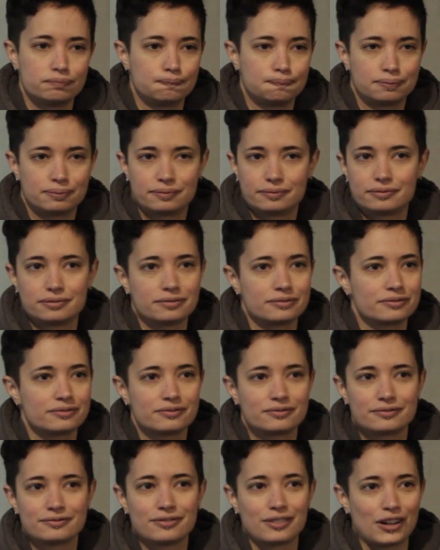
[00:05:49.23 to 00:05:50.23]

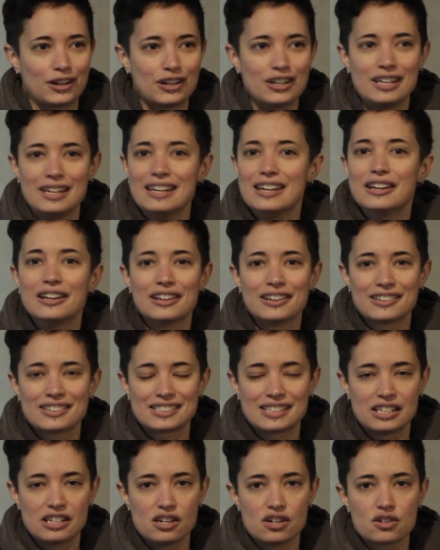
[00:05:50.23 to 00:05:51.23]
for
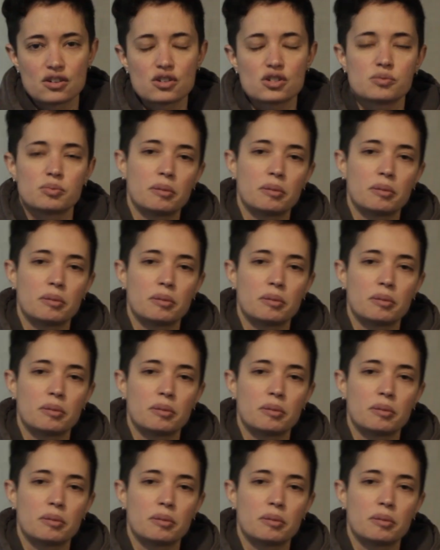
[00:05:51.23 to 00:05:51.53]
years and years.